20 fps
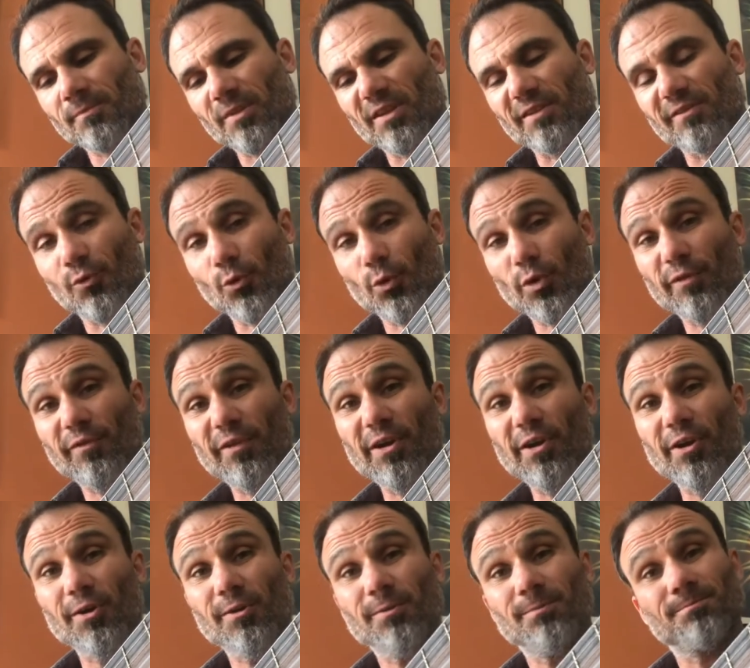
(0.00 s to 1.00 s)
fourth
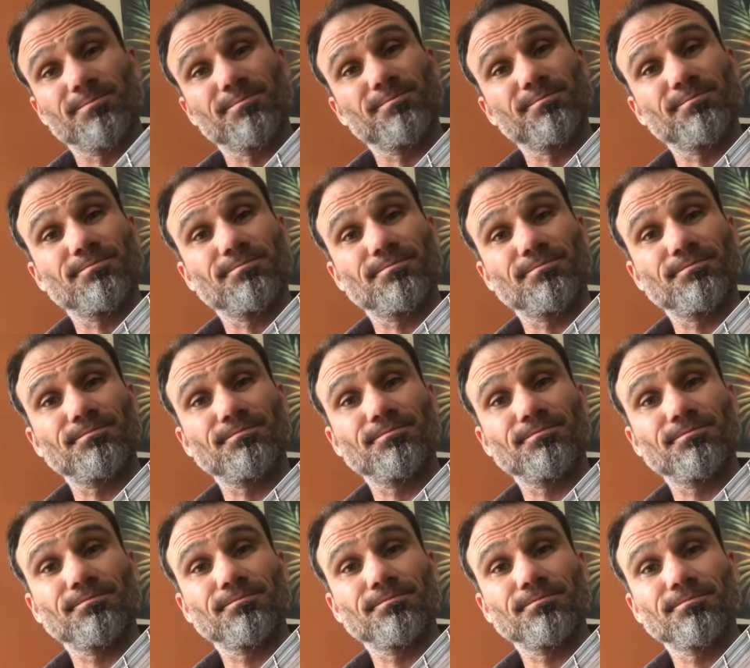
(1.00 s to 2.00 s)
finger.
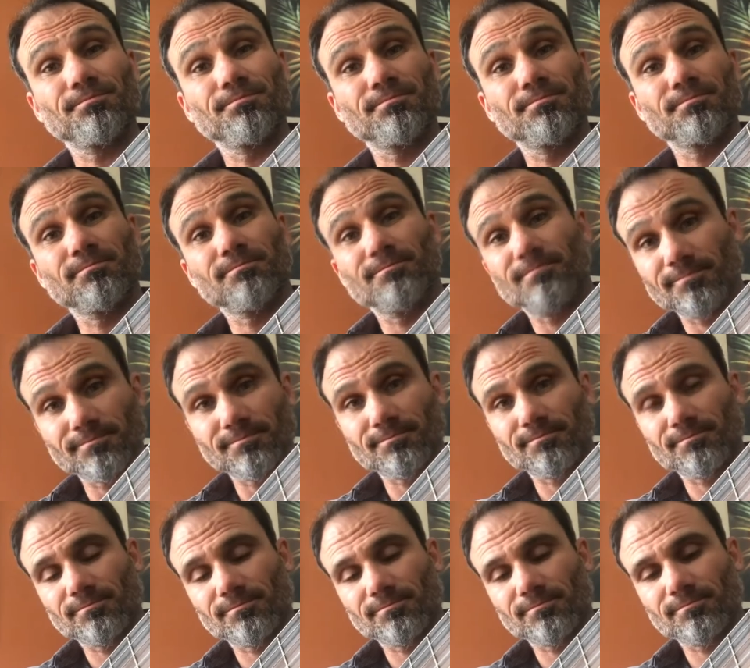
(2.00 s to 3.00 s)

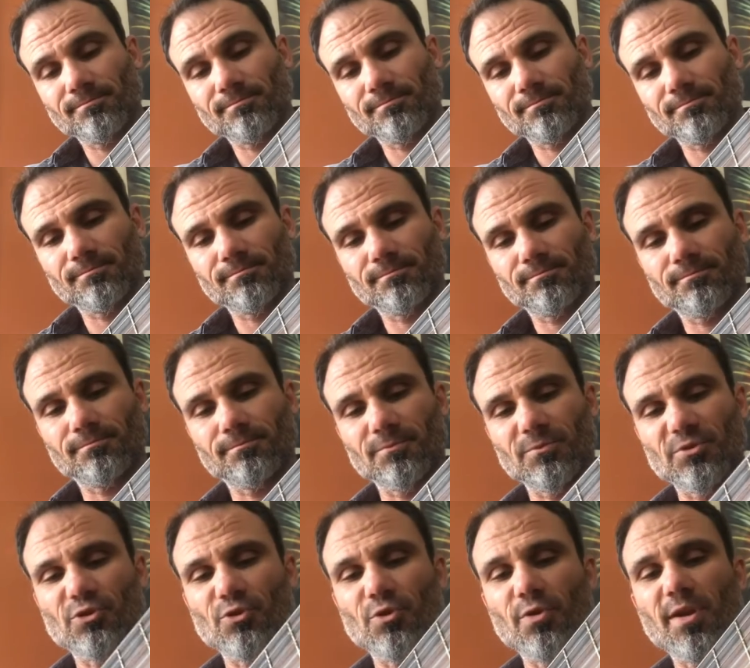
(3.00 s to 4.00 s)
Let's
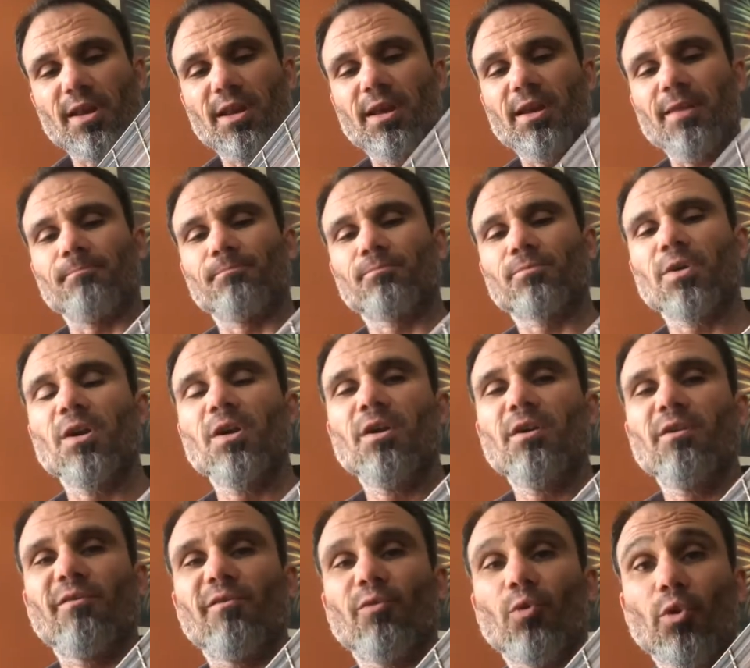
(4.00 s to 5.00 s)
do that again.
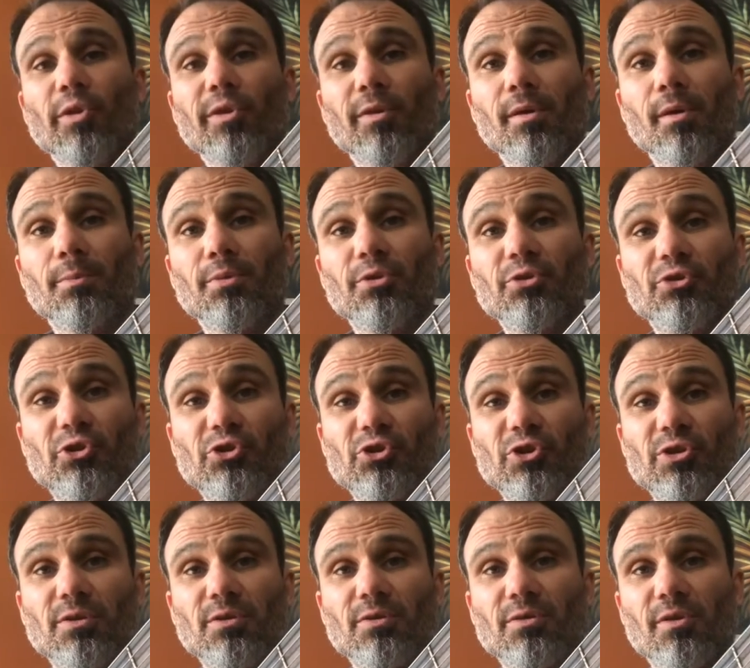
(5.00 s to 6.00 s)
Fourth
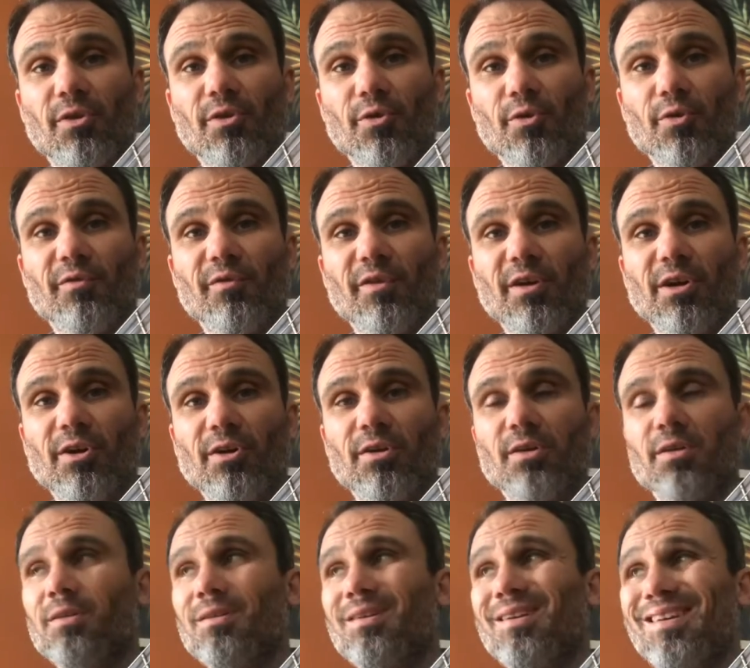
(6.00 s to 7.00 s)
position, third finger,
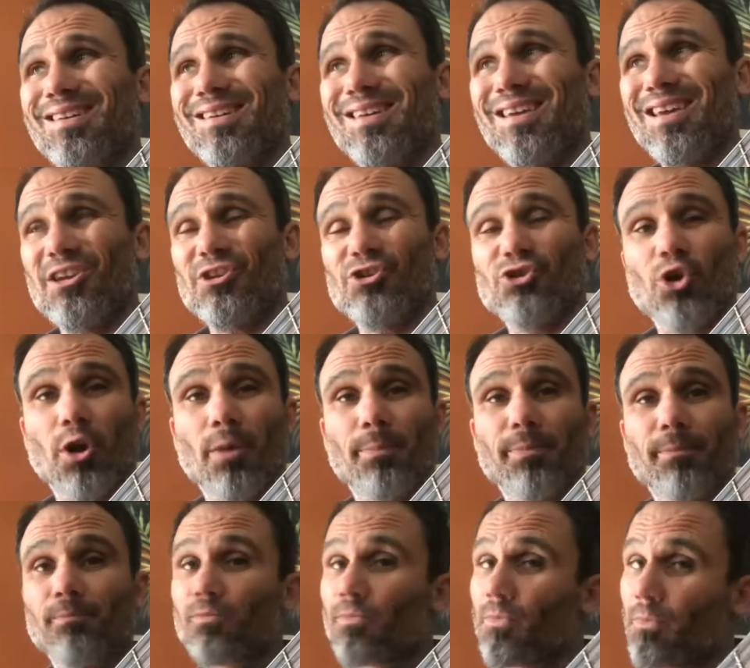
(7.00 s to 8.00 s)
A sharp,
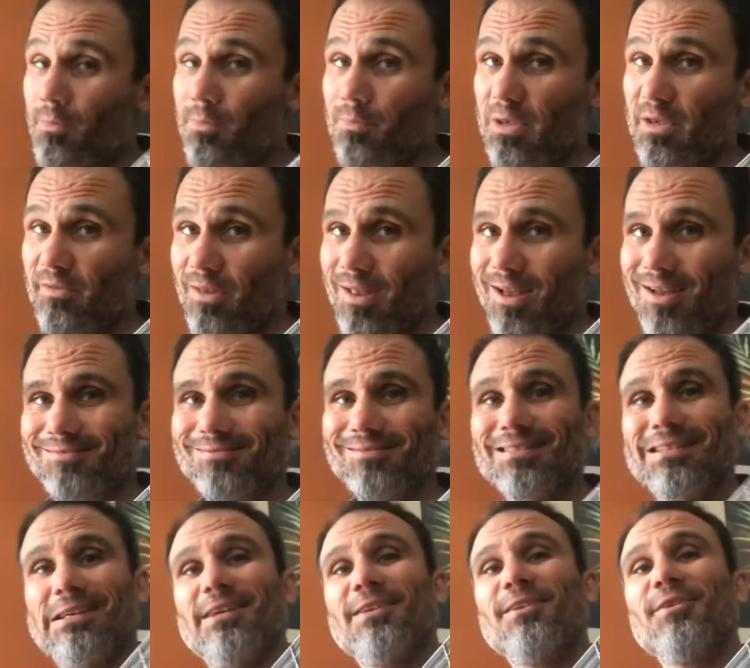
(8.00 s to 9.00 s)
B flat.
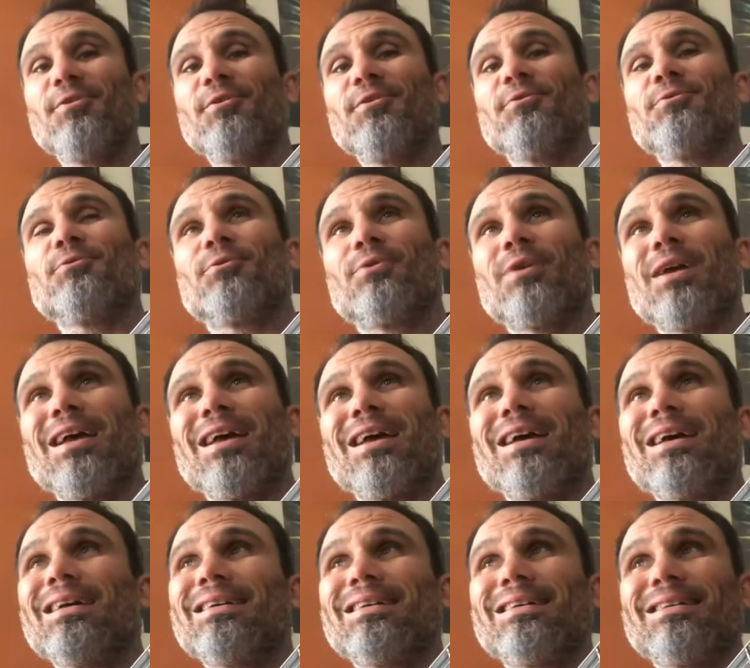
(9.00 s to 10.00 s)

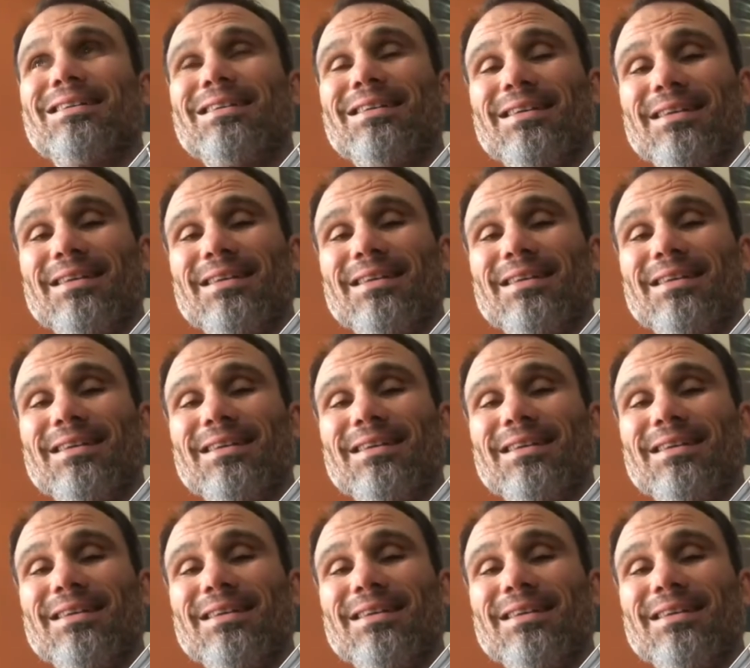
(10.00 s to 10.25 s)
Ready,